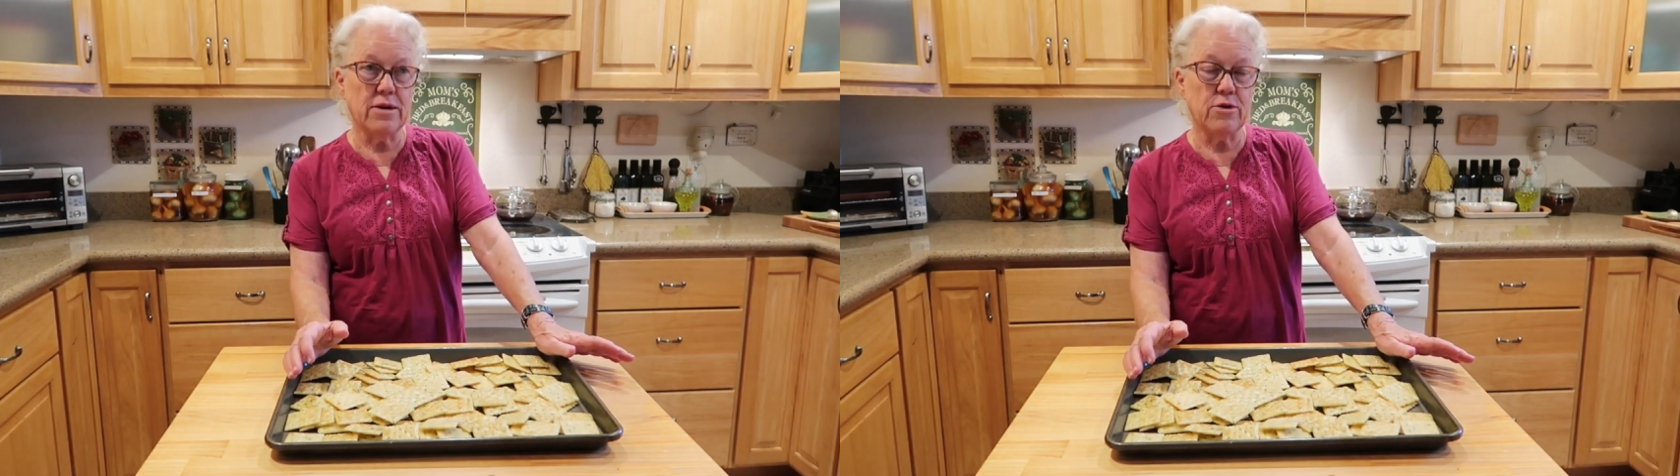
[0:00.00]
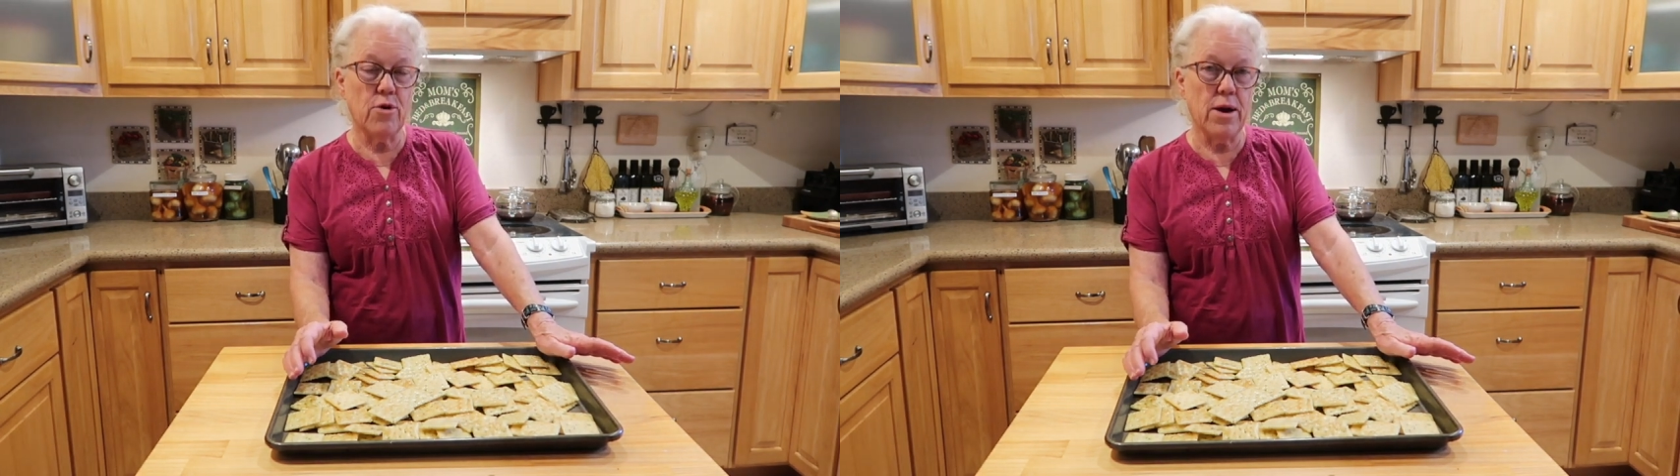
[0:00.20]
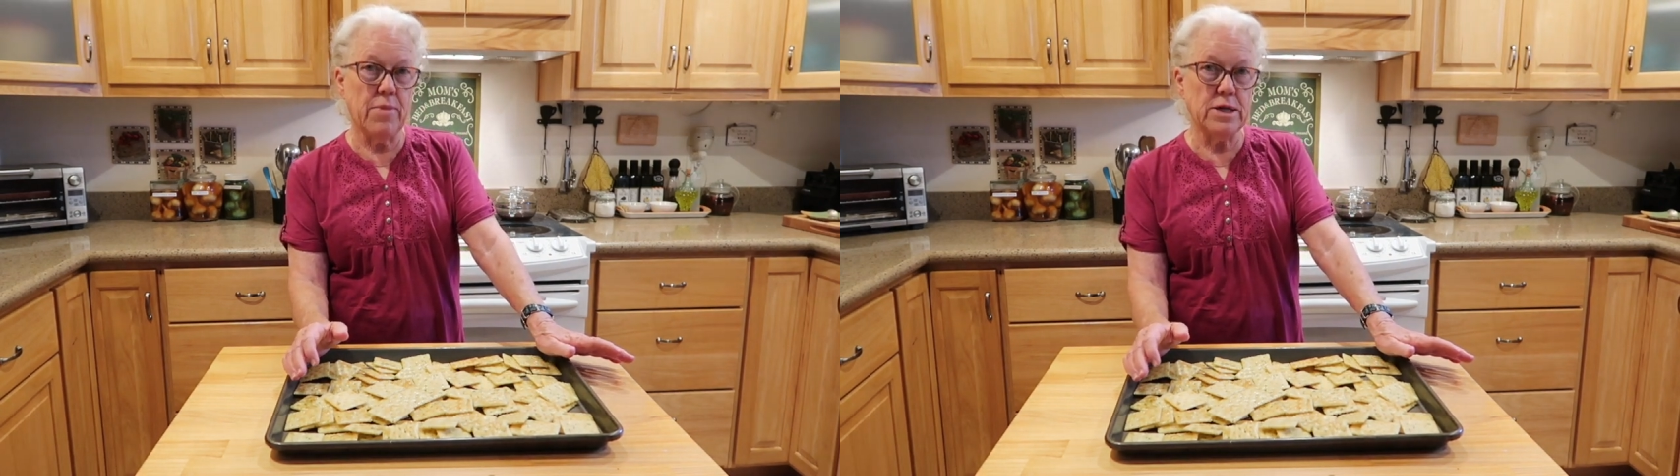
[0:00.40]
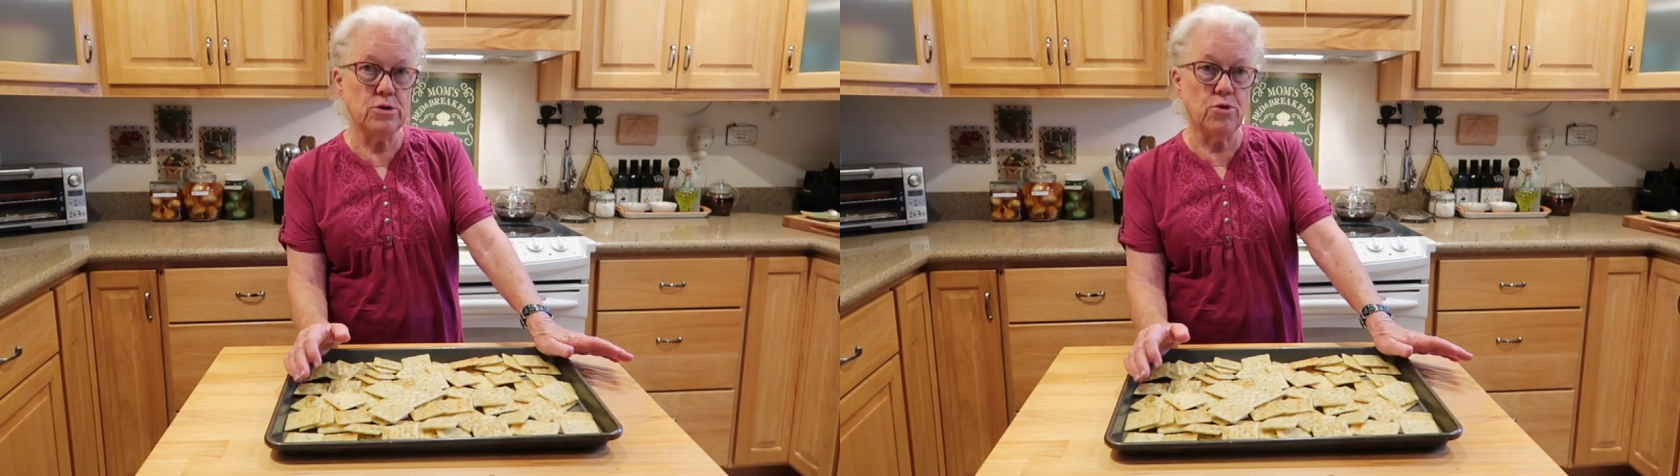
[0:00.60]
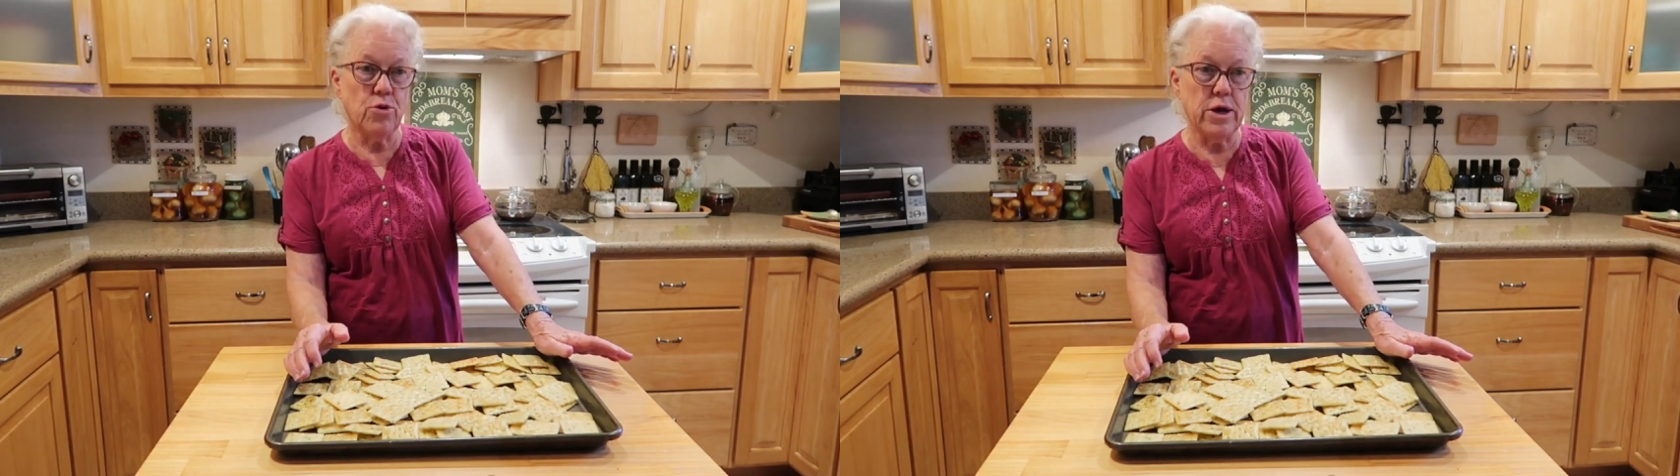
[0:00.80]
and grab my
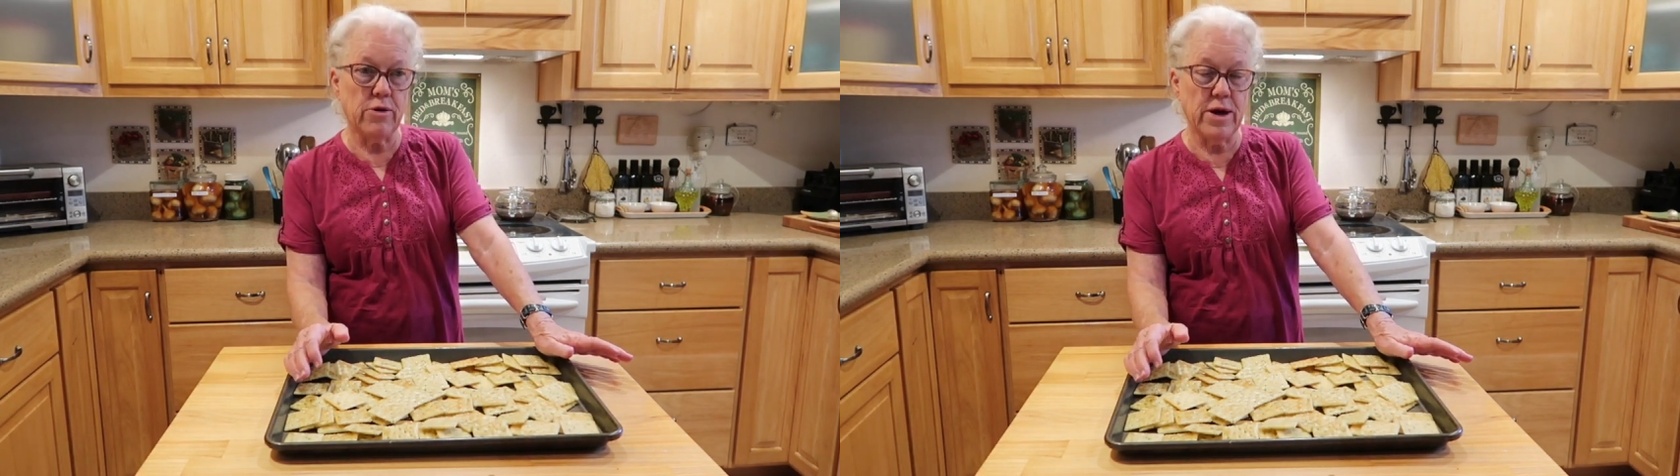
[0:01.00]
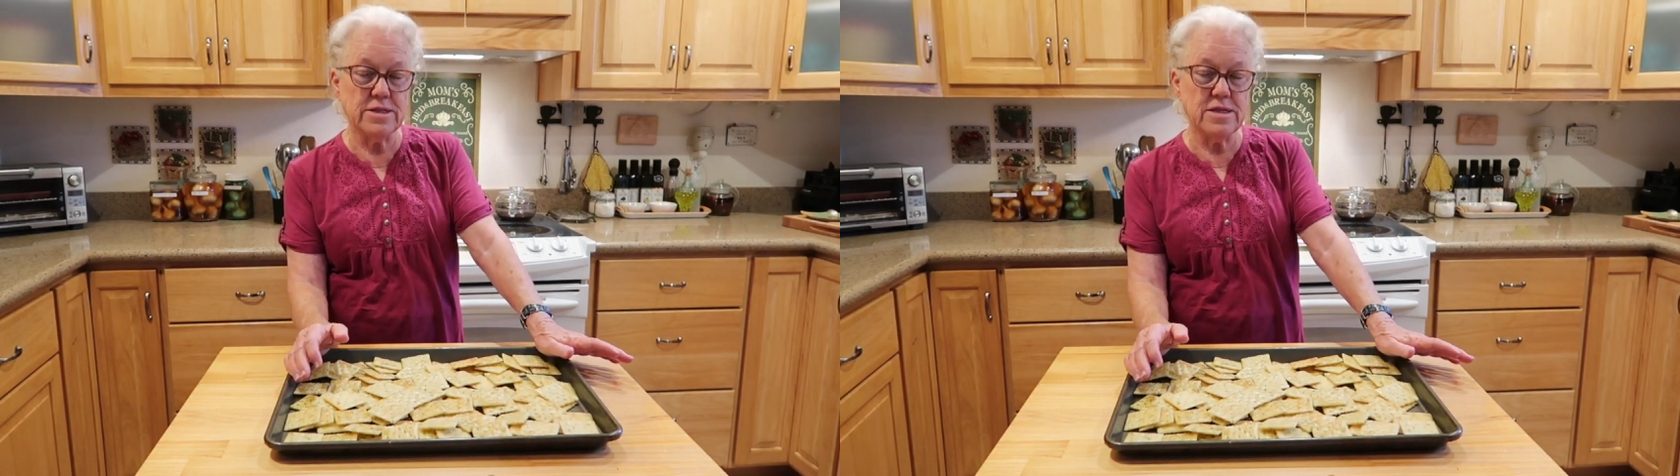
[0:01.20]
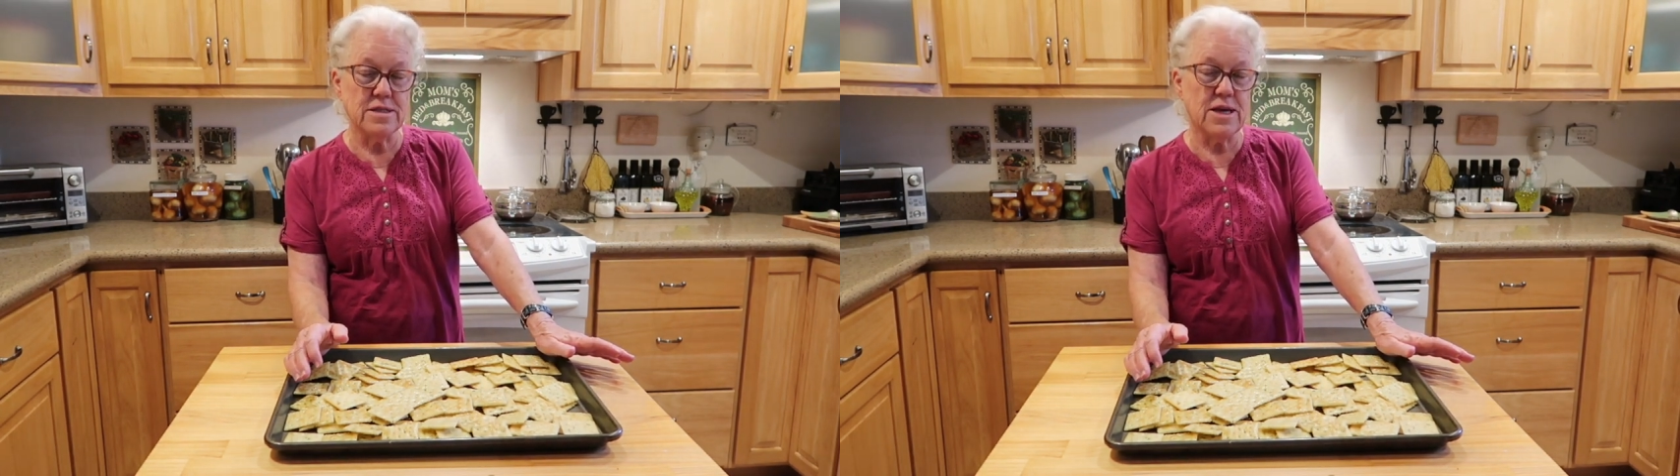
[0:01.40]
2 great-grandsons.